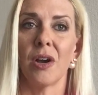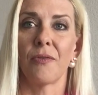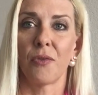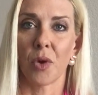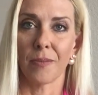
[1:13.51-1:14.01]

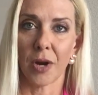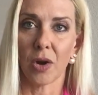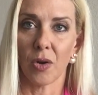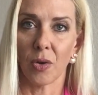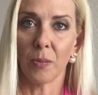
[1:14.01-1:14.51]
formed
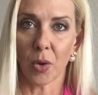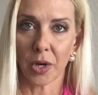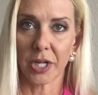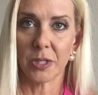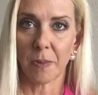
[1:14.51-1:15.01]
our own
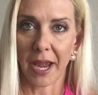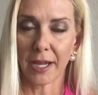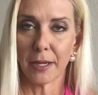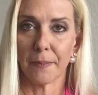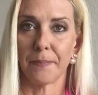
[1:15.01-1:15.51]
mortgage
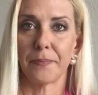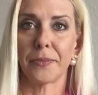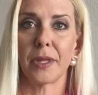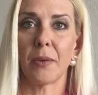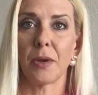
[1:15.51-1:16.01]
bank.
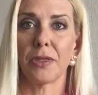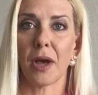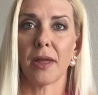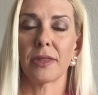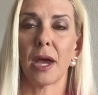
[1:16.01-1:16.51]
And we
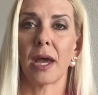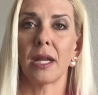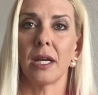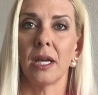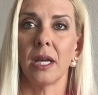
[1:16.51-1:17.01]
thought that